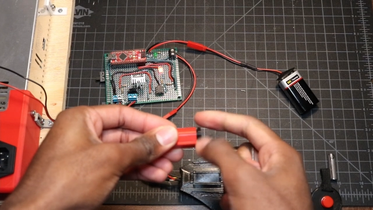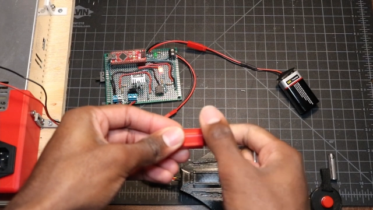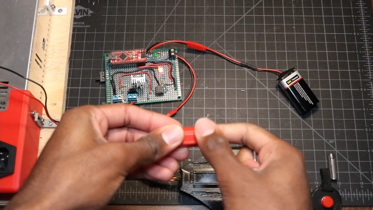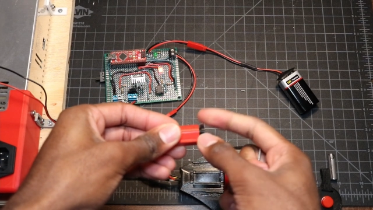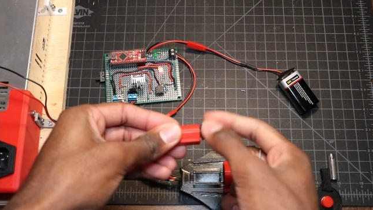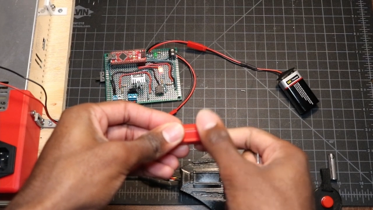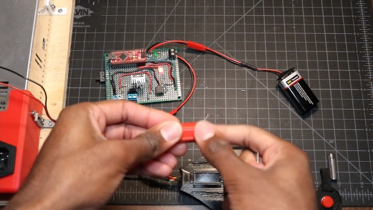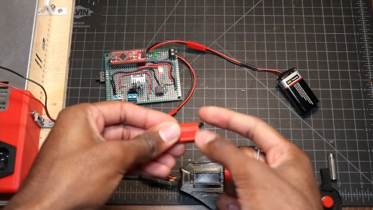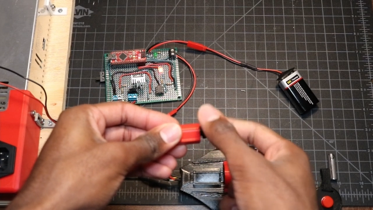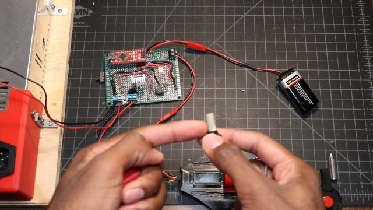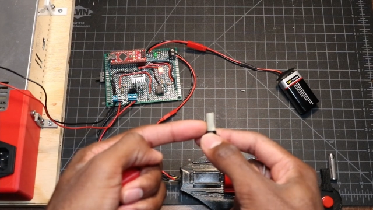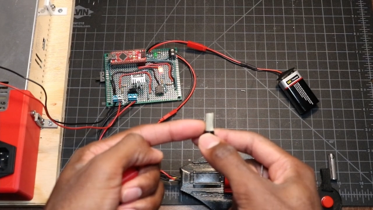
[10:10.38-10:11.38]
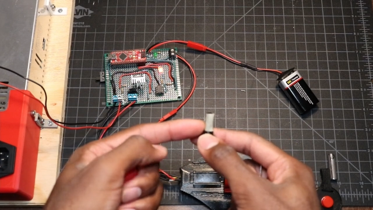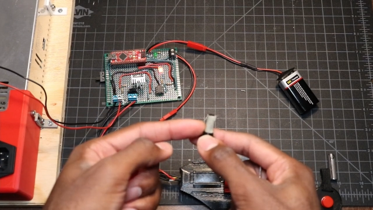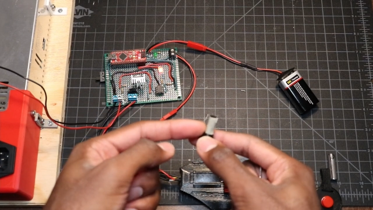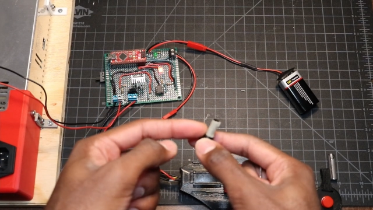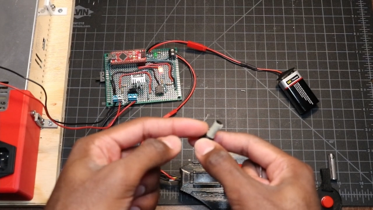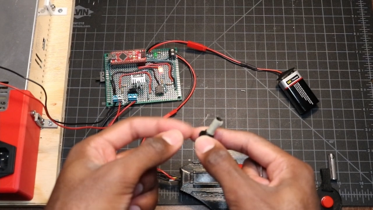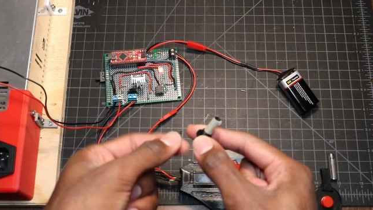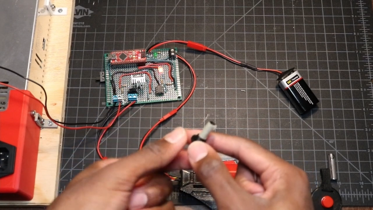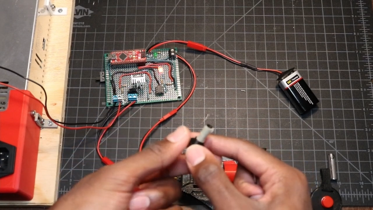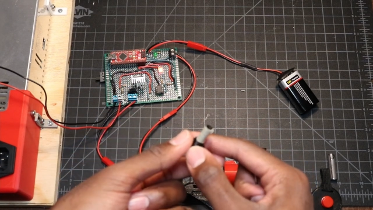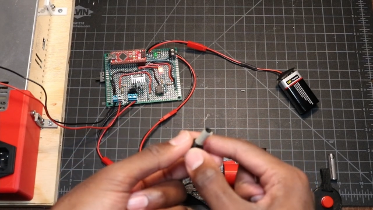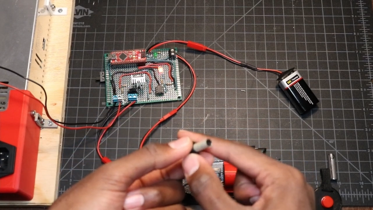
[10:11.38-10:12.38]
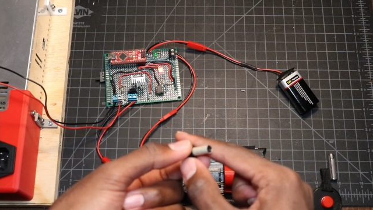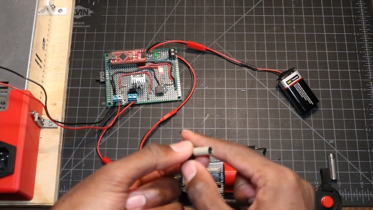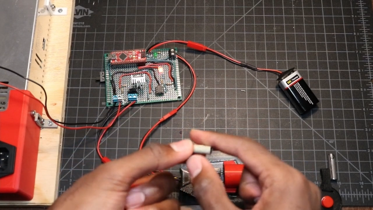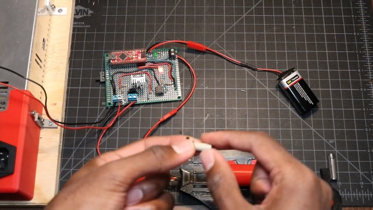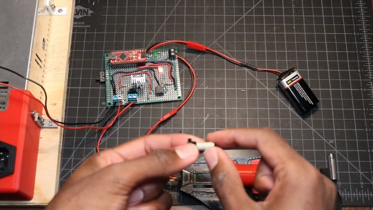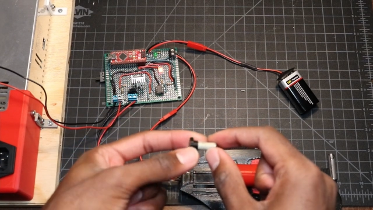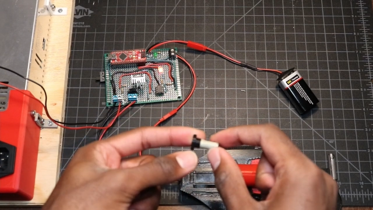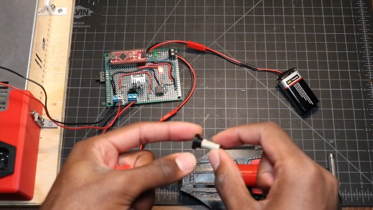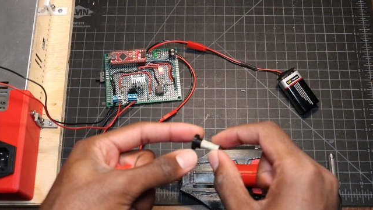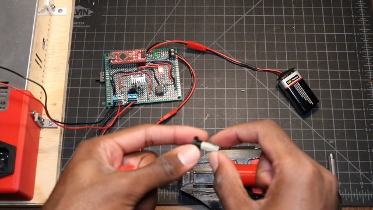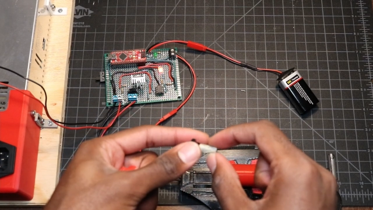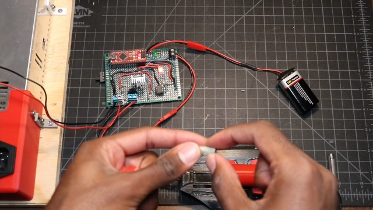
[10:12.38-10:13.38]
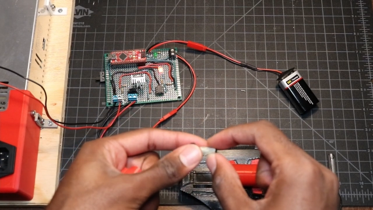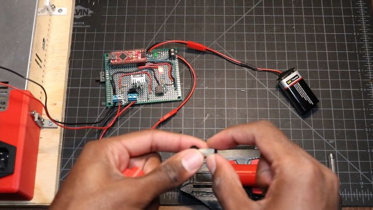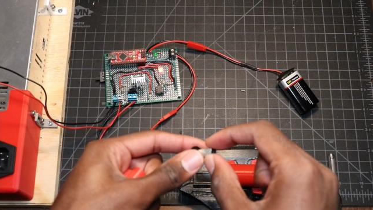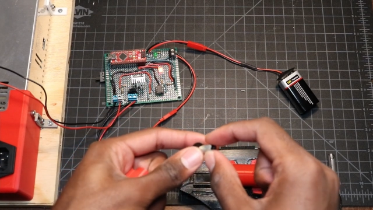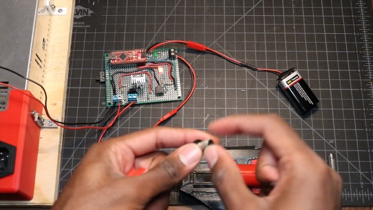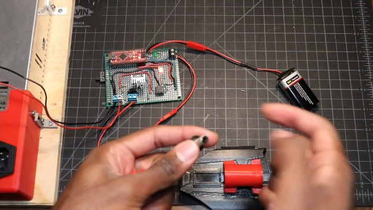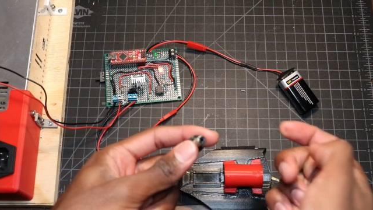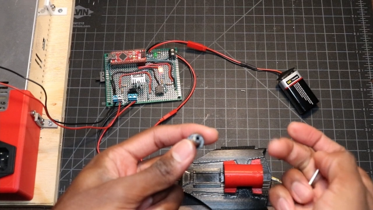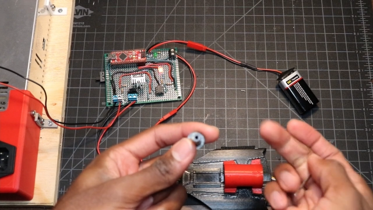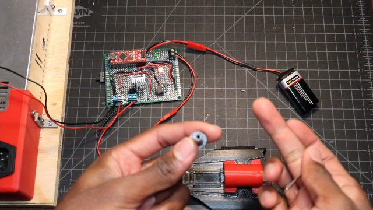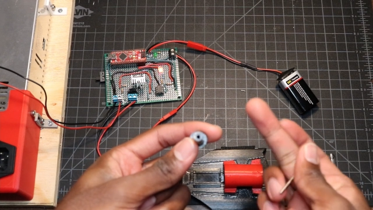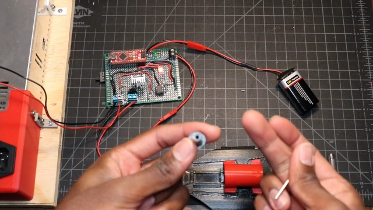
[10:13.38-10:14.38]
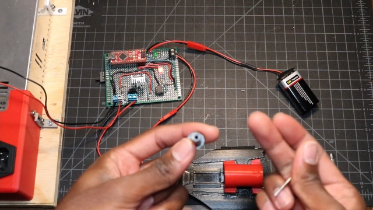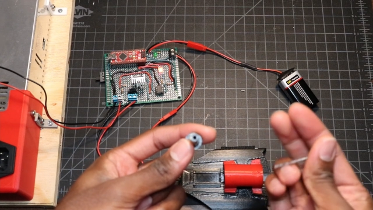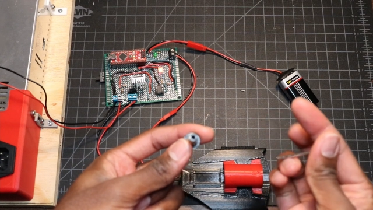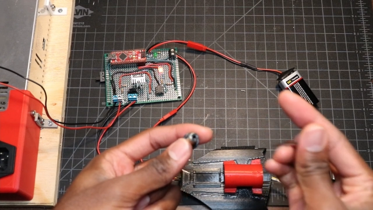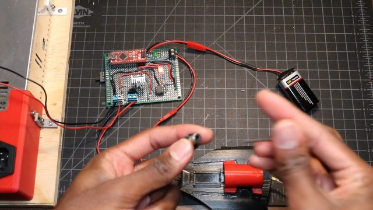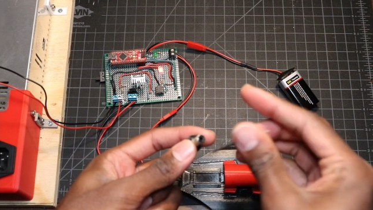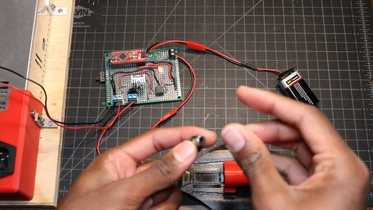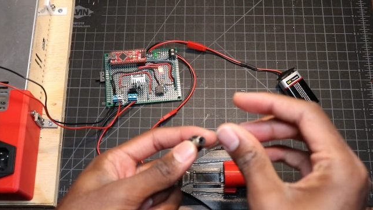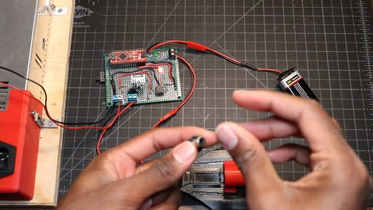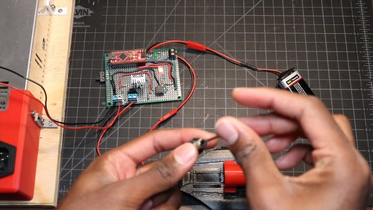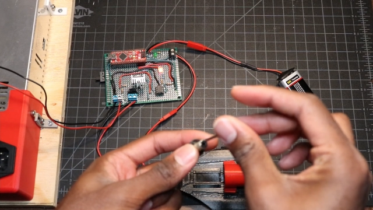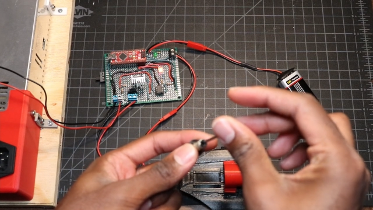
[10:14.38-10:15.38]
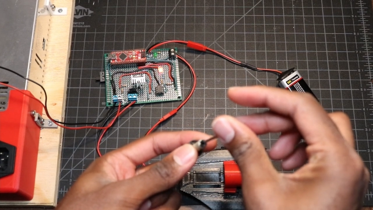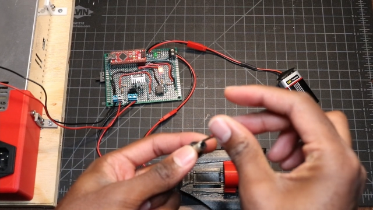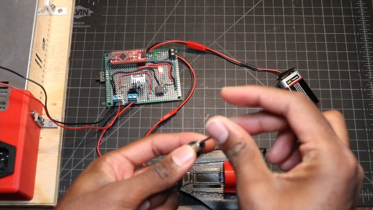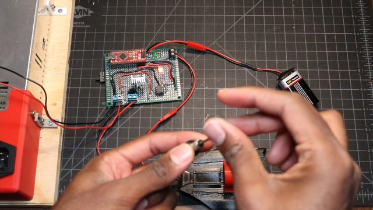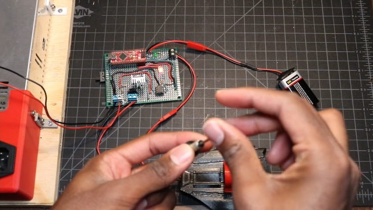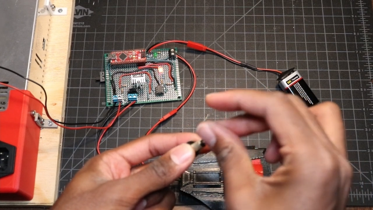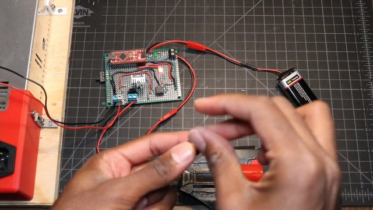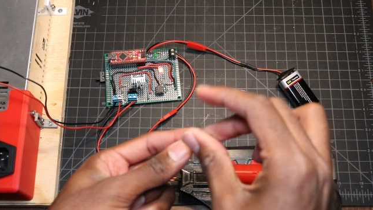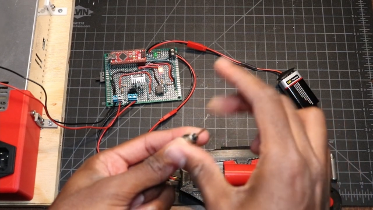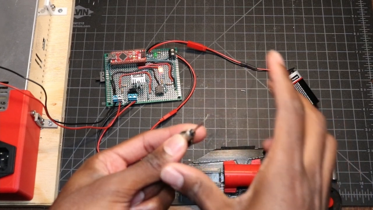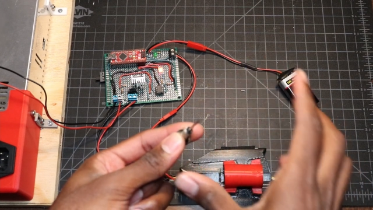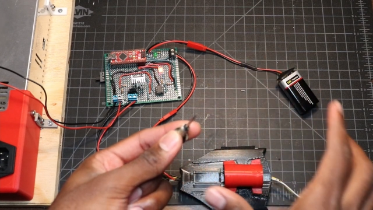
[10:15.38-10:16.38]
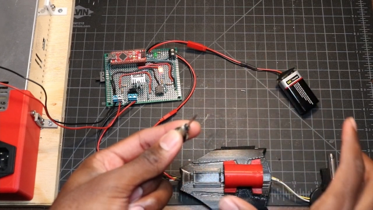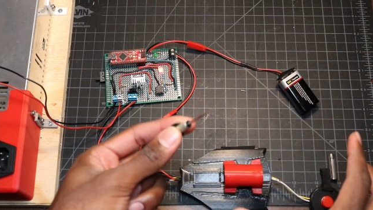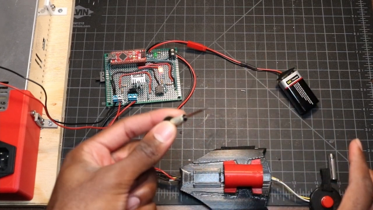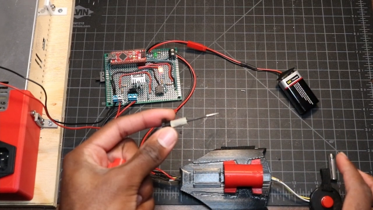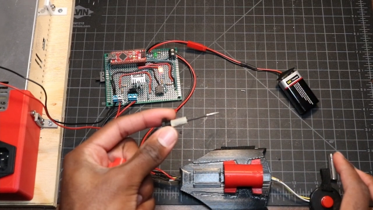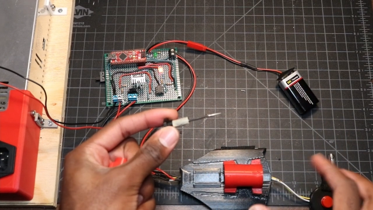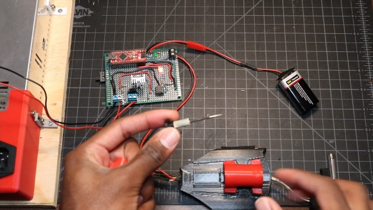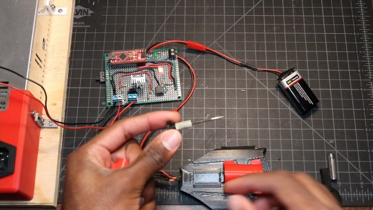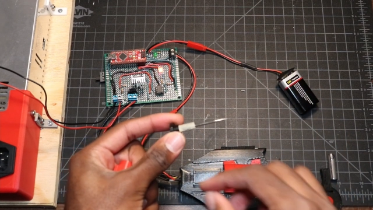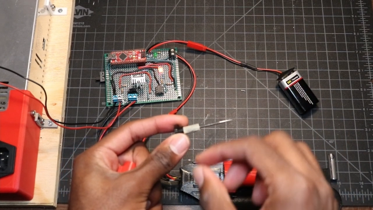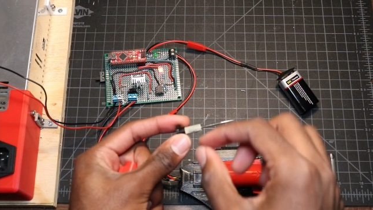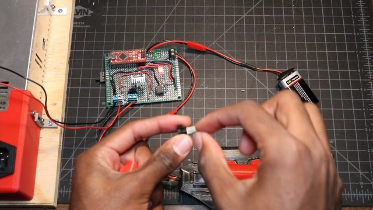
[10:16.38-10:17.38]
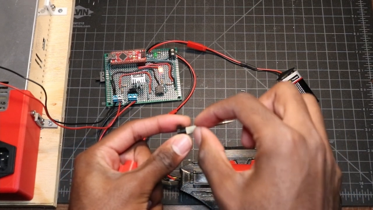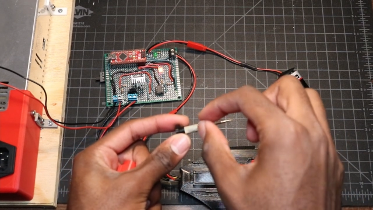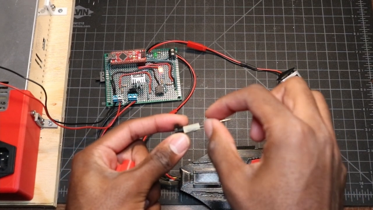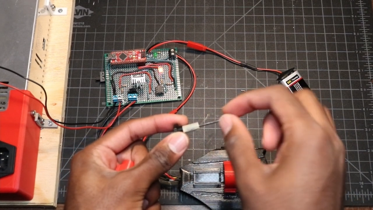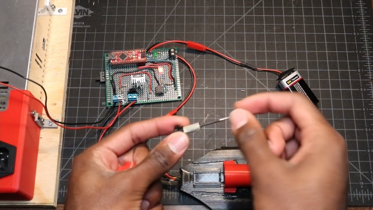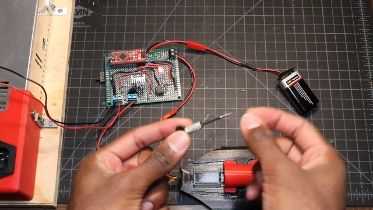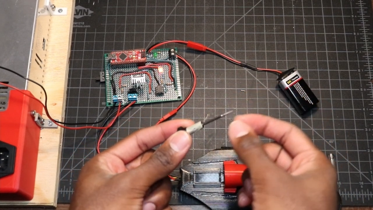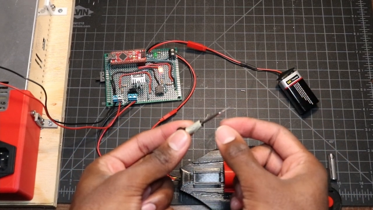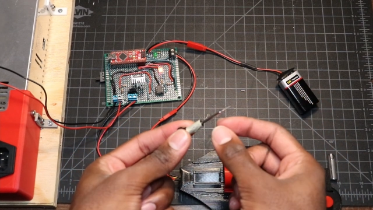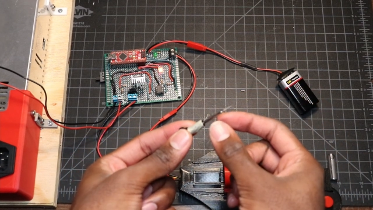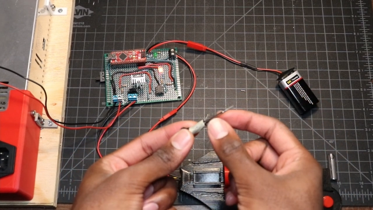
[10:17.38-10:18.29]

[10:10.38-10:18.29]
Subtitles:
[unreadable: no face in view]